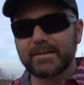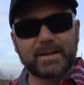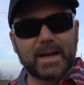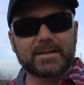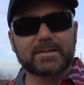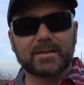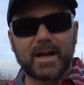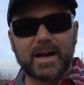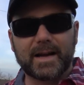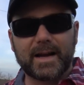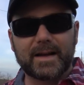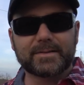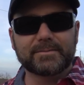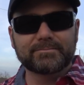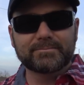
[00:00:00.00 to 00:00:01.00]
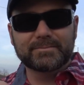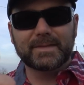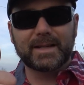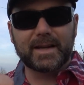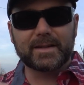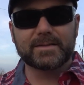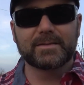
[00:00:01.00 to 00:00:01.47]
Thanks a lot, guys.
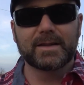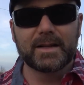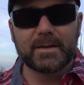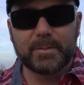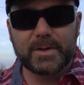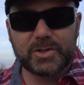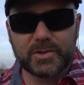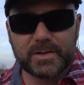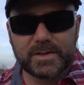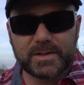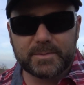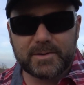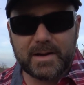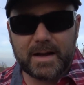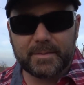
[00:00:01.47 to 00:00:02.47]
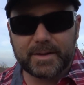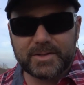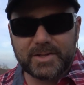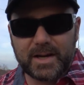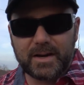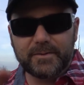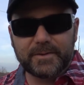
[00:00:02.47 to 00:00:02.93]
Thanks. Be sure you subscribe to the
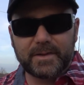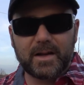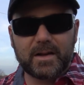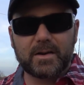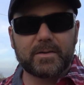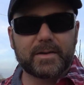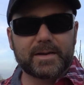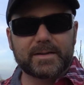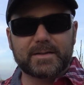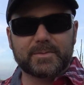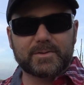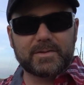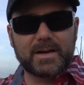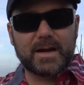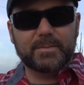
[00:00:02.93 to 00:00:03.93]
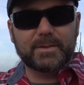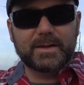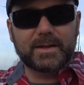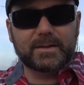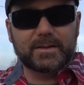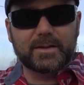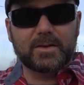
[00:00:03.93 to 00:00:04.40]
channel if you're not already subscribed.
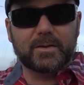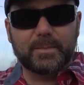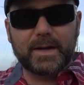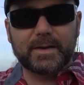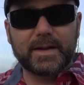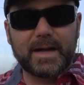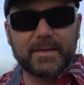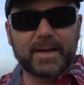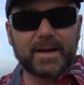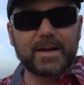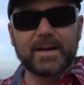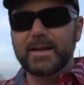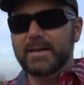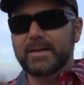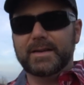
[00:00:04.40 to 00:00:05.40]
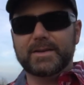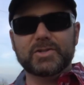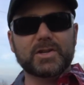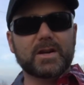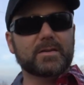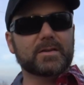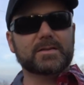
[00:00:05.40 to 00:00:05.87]
Click the little bell down there and
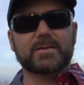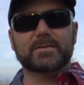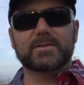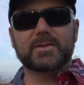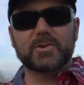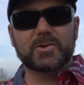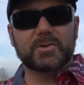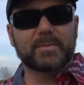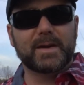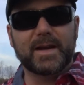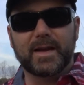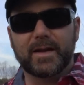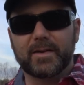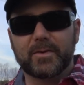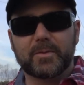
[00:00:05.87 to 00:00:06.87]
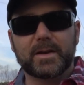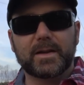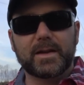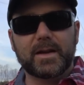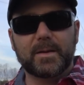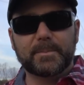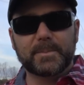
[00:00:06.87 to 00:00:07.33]
share this on social media. It'll
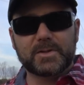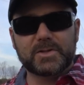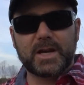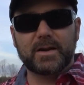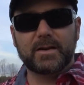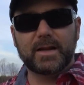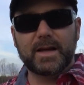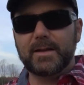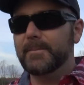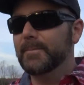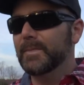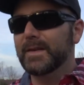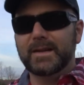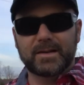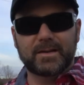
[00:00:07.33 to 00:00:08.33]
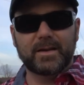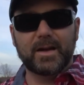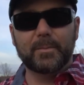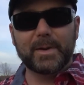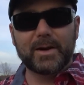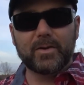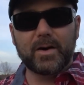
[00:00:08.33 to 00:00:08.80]
really help the channel out. It'll
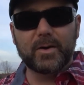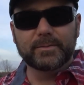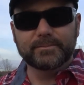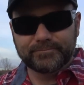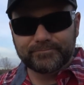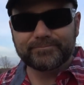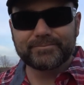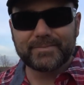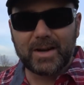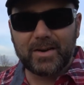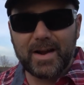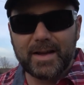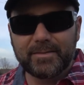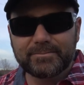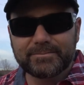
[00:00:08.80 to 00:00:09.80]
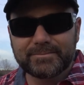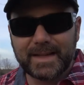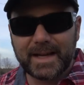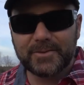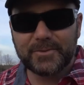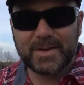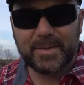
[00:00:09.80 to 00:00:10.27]
help me grow. All right.
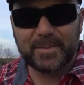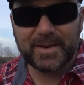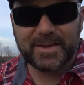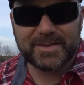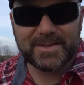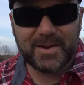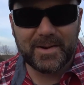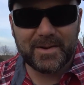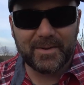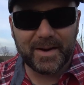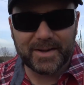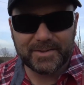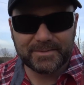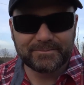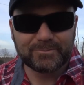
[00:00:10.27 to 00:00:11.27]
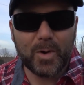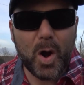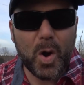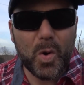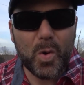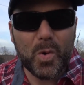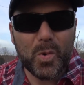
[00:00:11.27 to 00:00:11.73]
Thanks for coming to the Stoney Ridge.
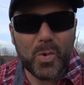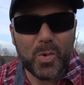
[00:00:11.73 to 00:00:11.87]
Woo!